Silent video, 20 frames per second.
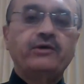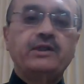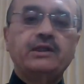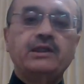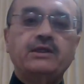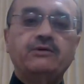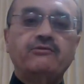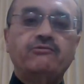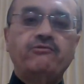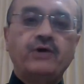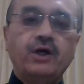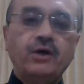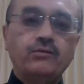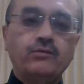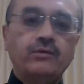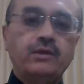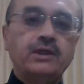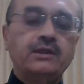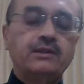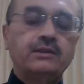when they
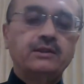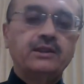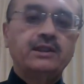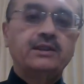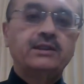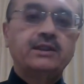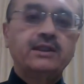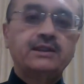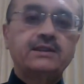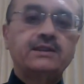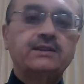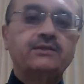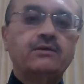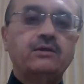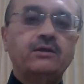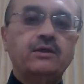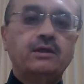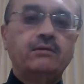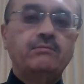found that this